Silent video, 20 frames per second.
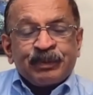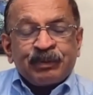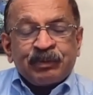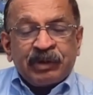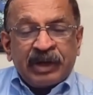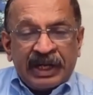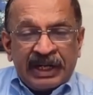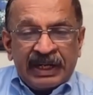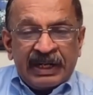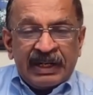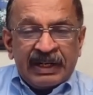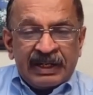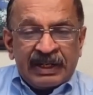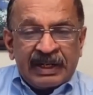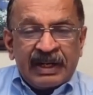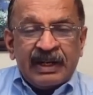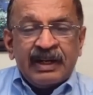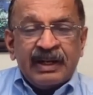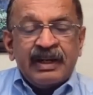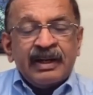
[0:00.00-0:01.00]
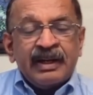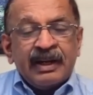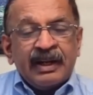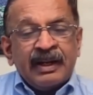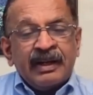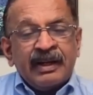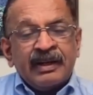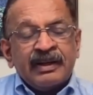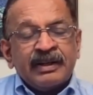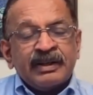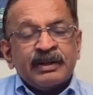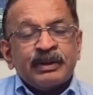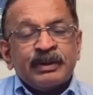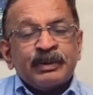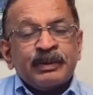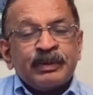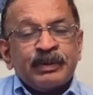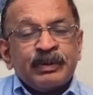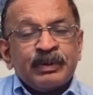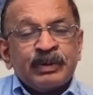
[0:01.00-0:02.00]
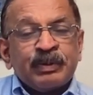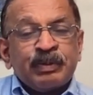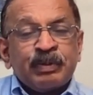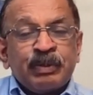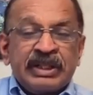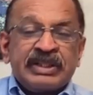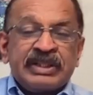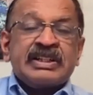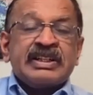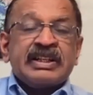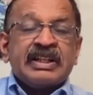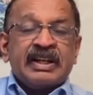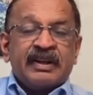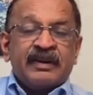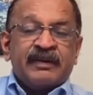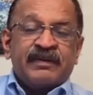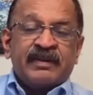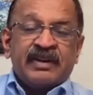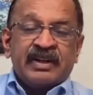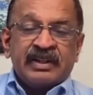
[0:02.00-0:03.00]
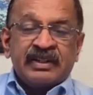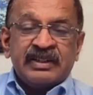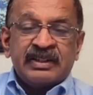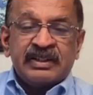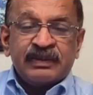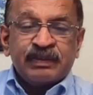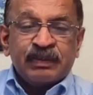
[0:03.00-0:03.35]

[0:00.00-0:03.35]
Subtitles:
very little missed referrals.